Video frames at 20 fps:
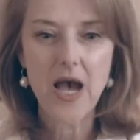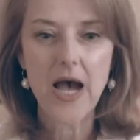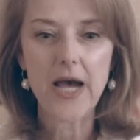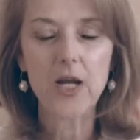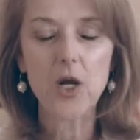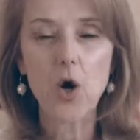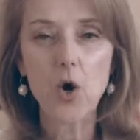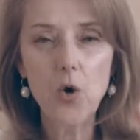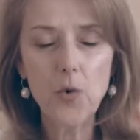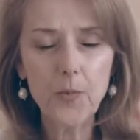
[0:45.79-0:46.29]

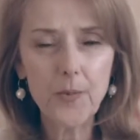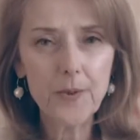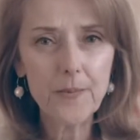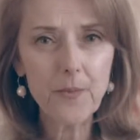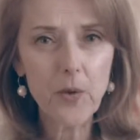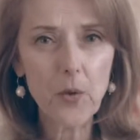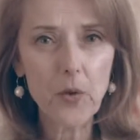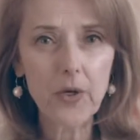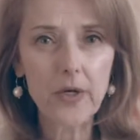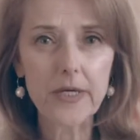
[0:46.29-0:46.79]
An open
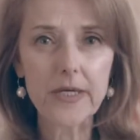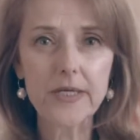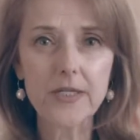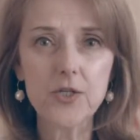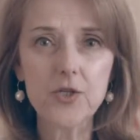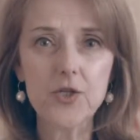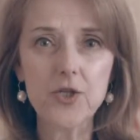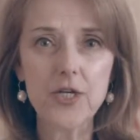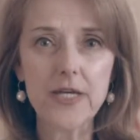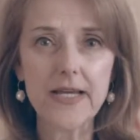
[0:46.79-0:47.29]

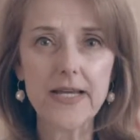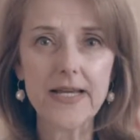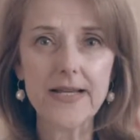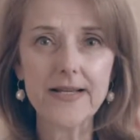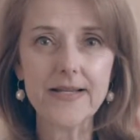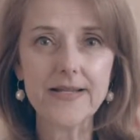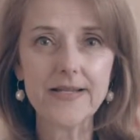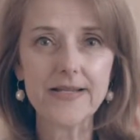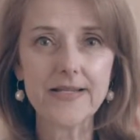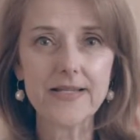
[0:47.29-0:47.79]
mortgage
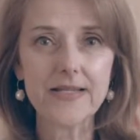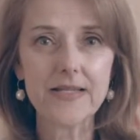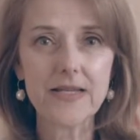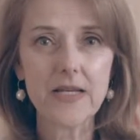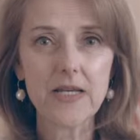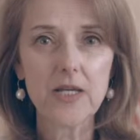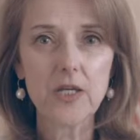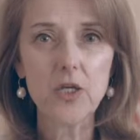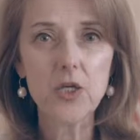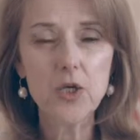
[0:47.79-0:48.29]
is
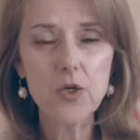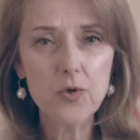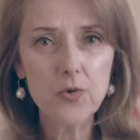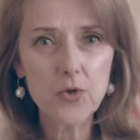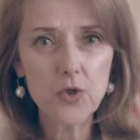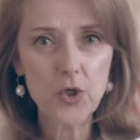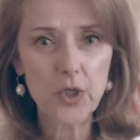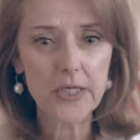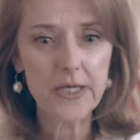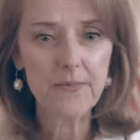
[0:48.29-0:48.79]

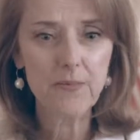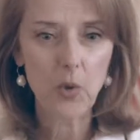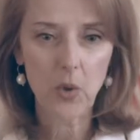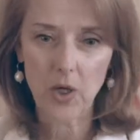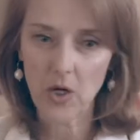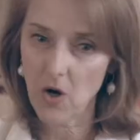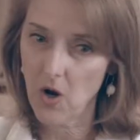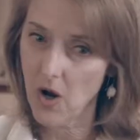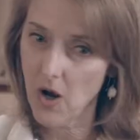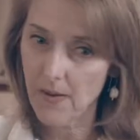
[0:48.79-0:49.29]
usually
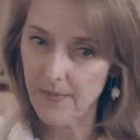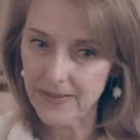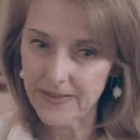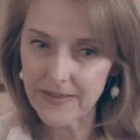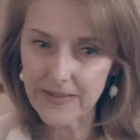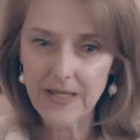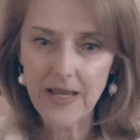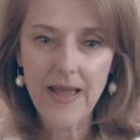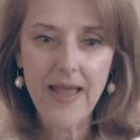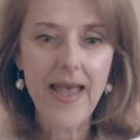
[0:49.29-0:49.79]
more
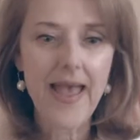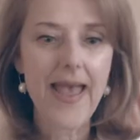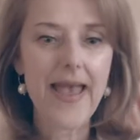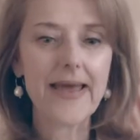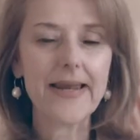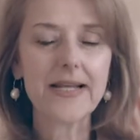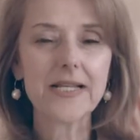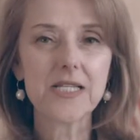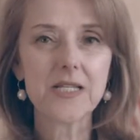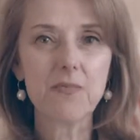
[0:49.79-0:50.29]
common
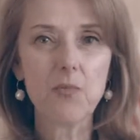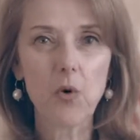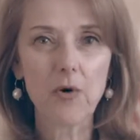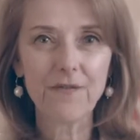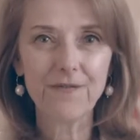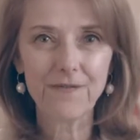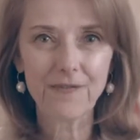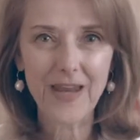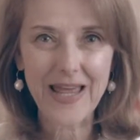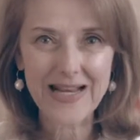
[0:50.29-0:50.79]
and it's more
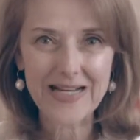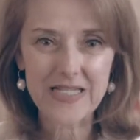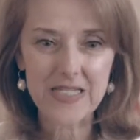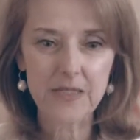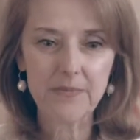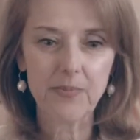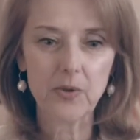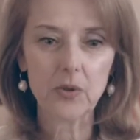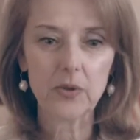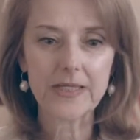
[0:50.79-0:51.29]

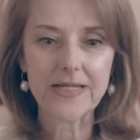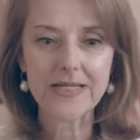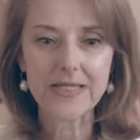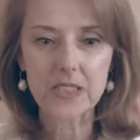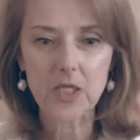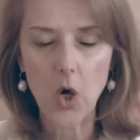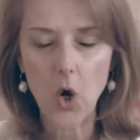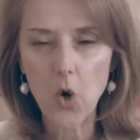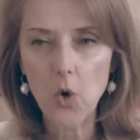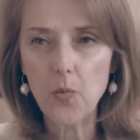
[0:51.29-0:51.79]
flexible.
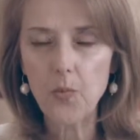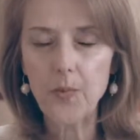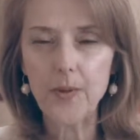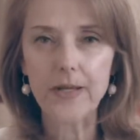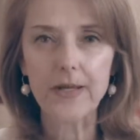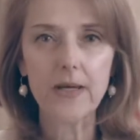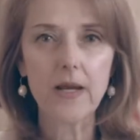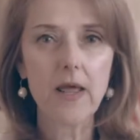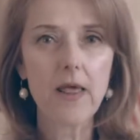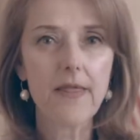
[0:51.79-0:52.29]
It's
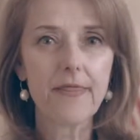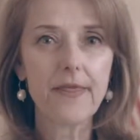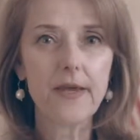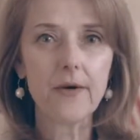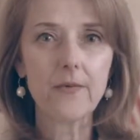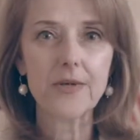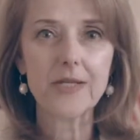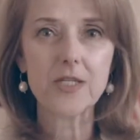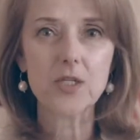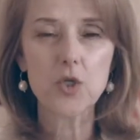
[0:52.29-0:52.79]
open.
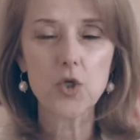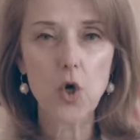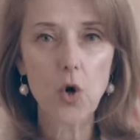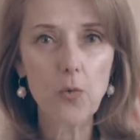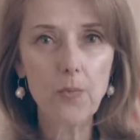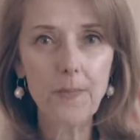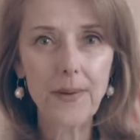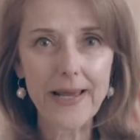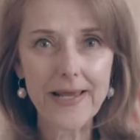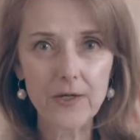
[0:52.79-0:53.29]
There is
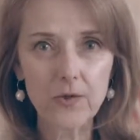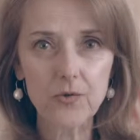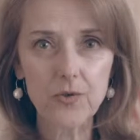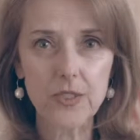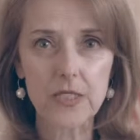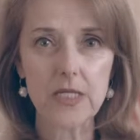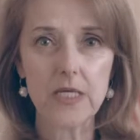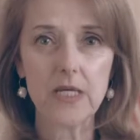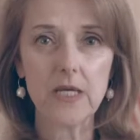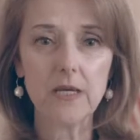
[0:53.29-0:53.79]
no
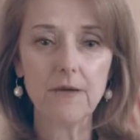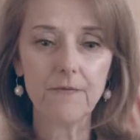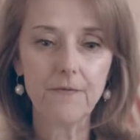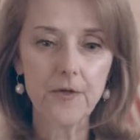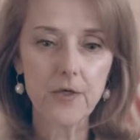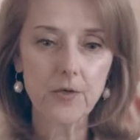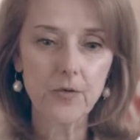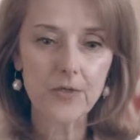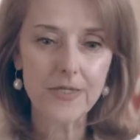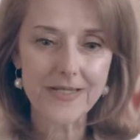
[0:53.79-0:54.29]
penalty. If
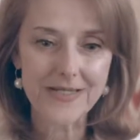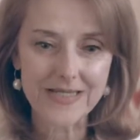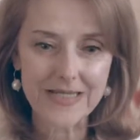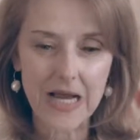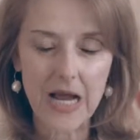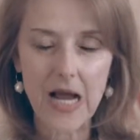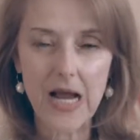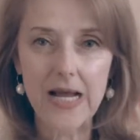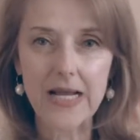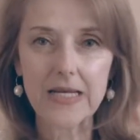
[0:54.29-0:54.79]
you
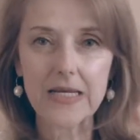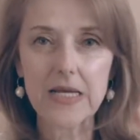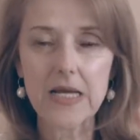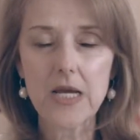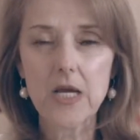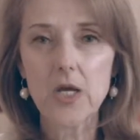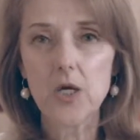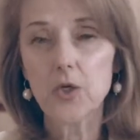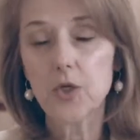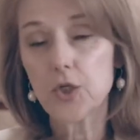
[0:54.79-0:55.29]
decide
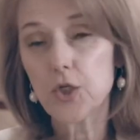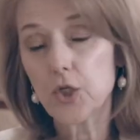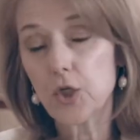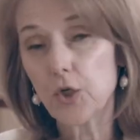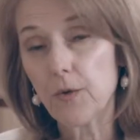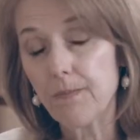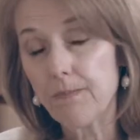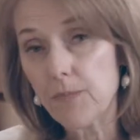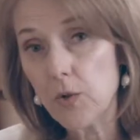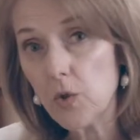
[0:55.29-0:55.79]

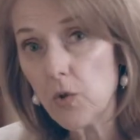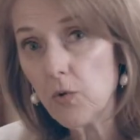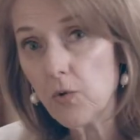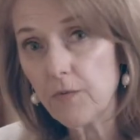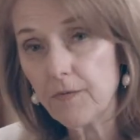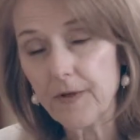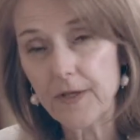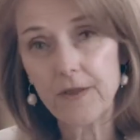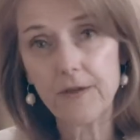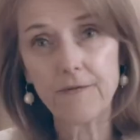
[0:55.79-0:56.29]
to
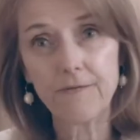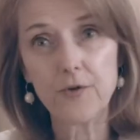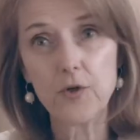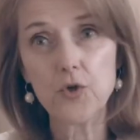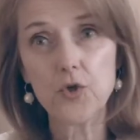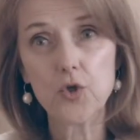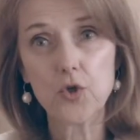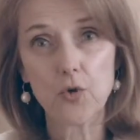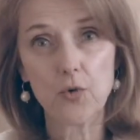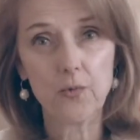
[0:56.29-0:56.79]
move in the
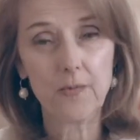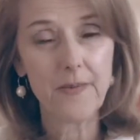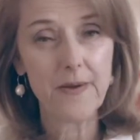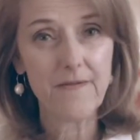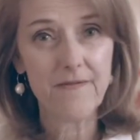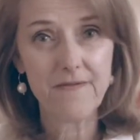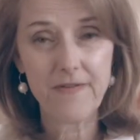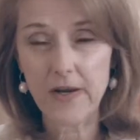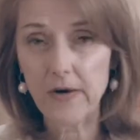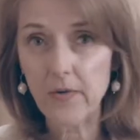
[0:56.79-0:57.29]
future, it would
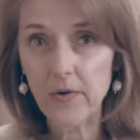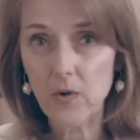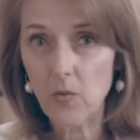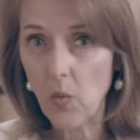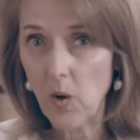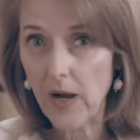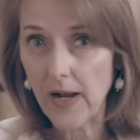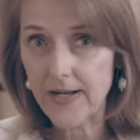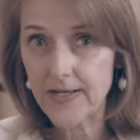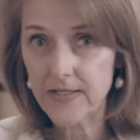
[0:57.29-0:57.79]
be very
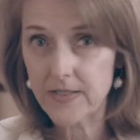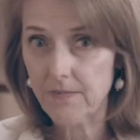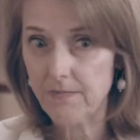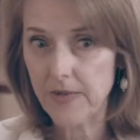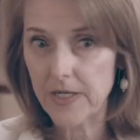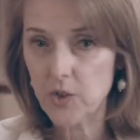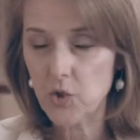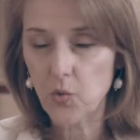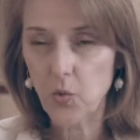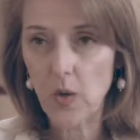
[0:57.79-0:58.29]
wise,
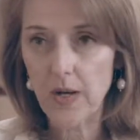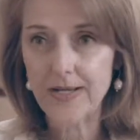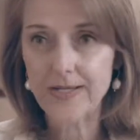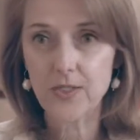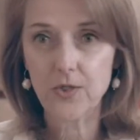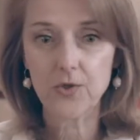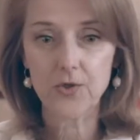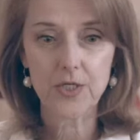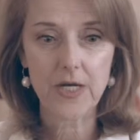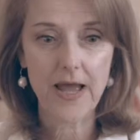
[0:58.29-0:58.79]
much
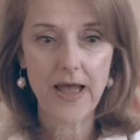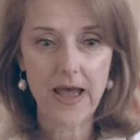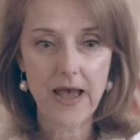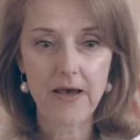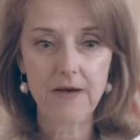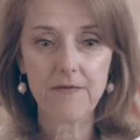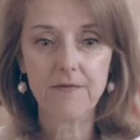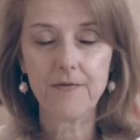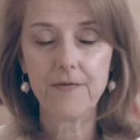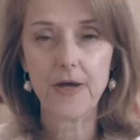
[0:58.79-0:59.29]
wiser, to
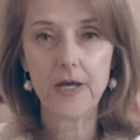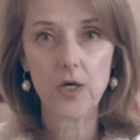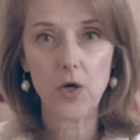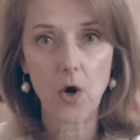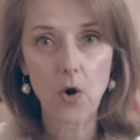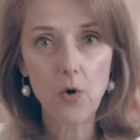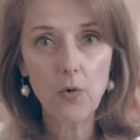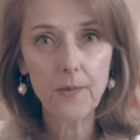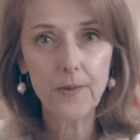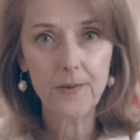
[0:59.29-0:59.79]
have an
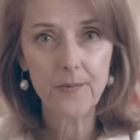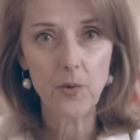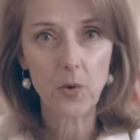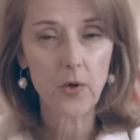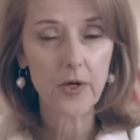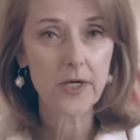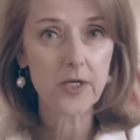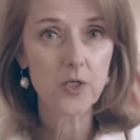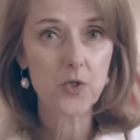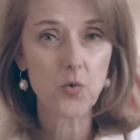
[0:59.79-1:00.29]
open
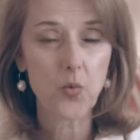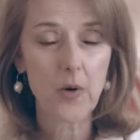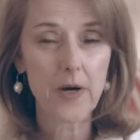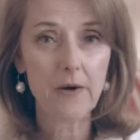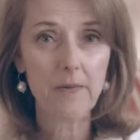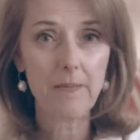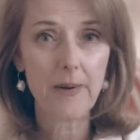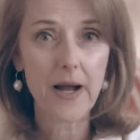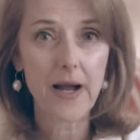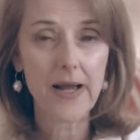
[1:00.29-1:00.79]
mortgage
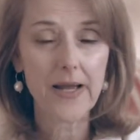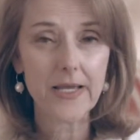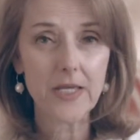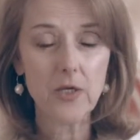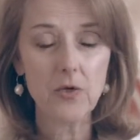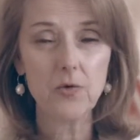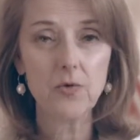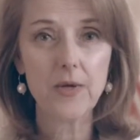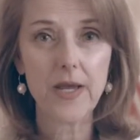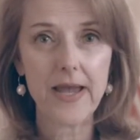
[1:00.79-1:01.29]
whereby
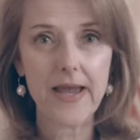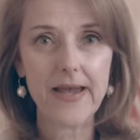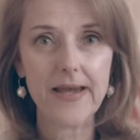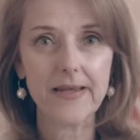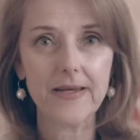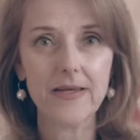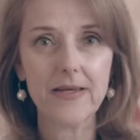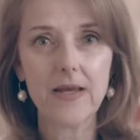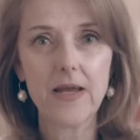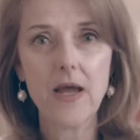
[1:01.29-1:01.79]
you
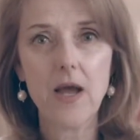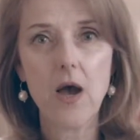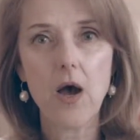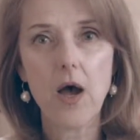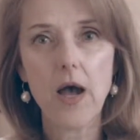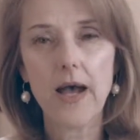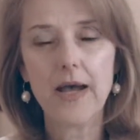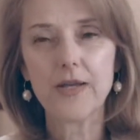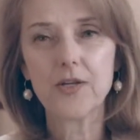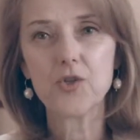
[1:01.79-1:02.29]
can
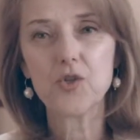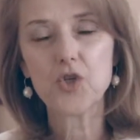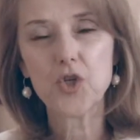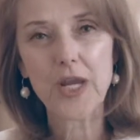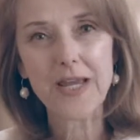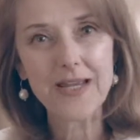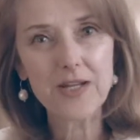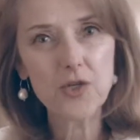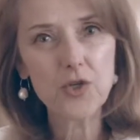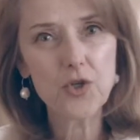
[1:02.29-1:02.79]

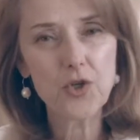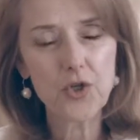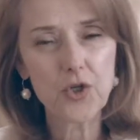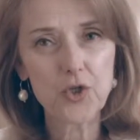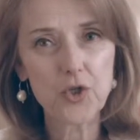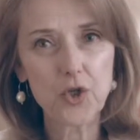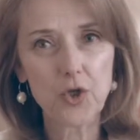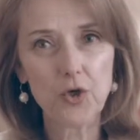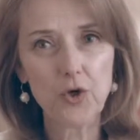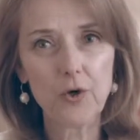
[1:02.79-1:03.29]
change the
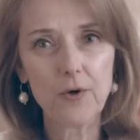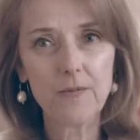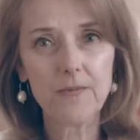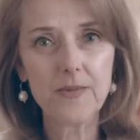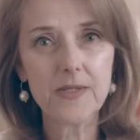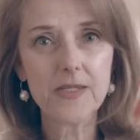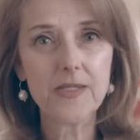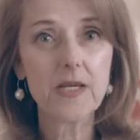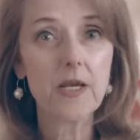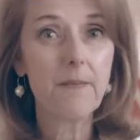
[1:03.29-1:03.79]

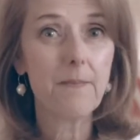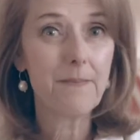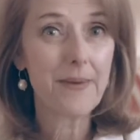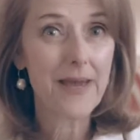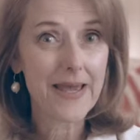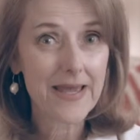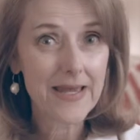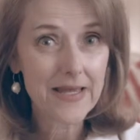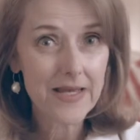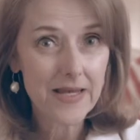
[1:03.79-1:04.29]
terms,
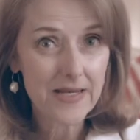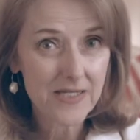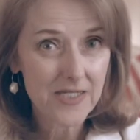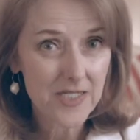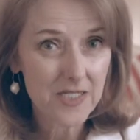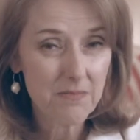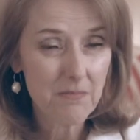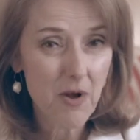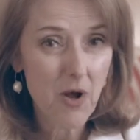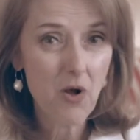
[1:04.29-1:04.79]
pay a
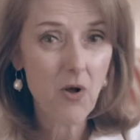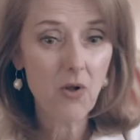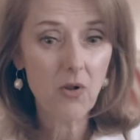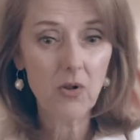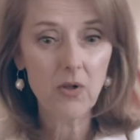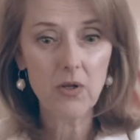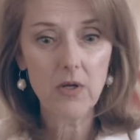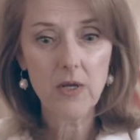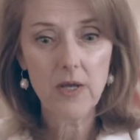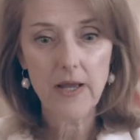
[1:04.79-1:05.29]

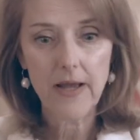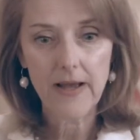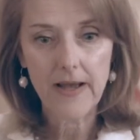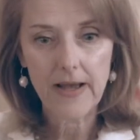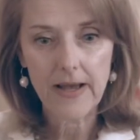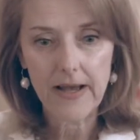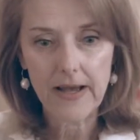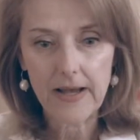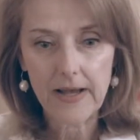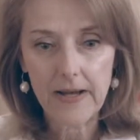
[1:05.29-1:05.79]
small
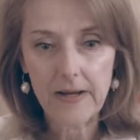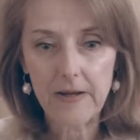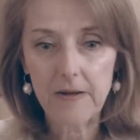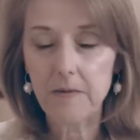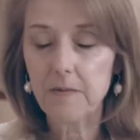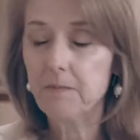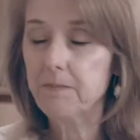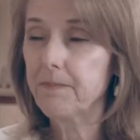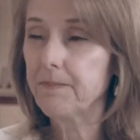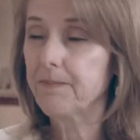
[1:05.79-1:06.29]

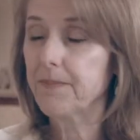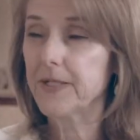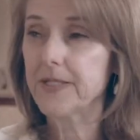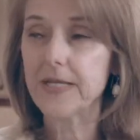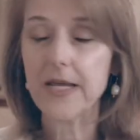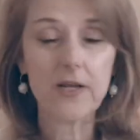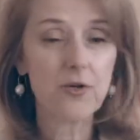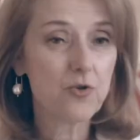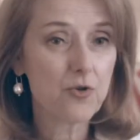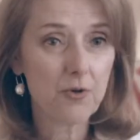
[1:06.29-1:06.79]

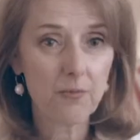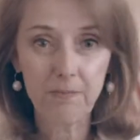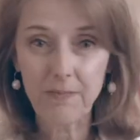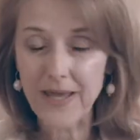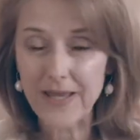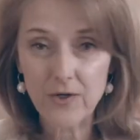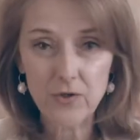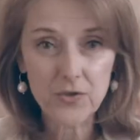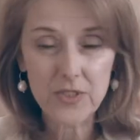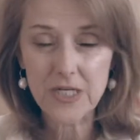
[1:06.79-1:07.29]
potential
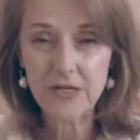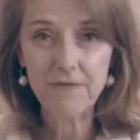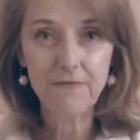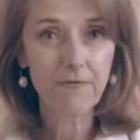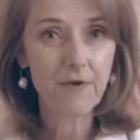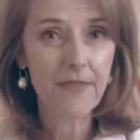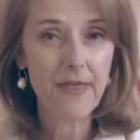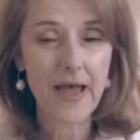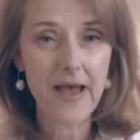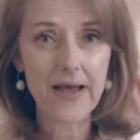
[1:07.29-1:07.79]
penalty
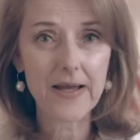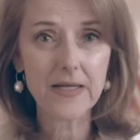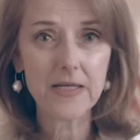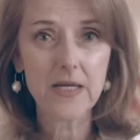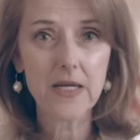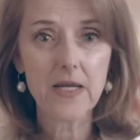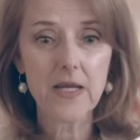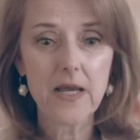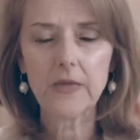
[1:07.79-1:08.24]
for that.